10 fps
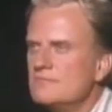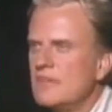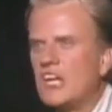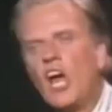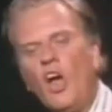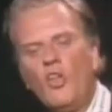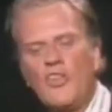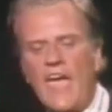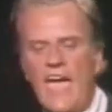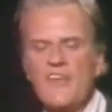And oh,
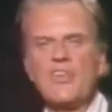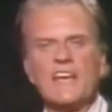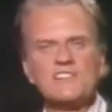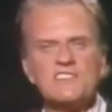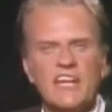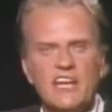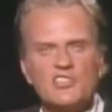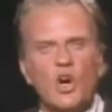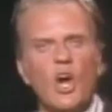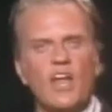the ethics that he
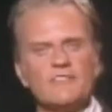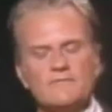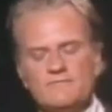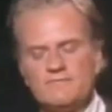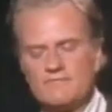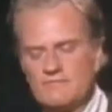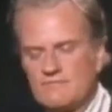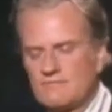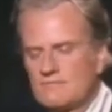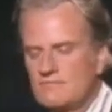taught.
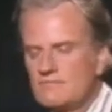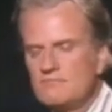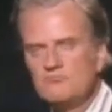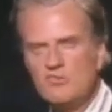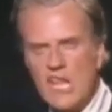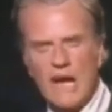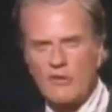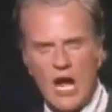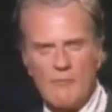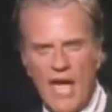Never
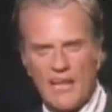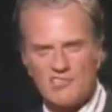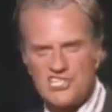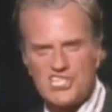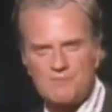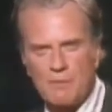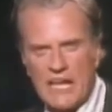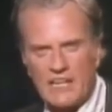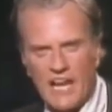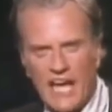a man
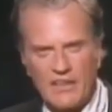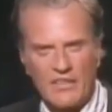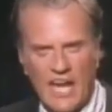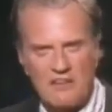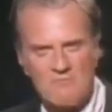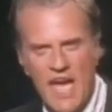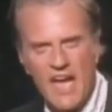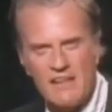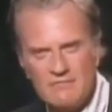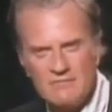spake like that man.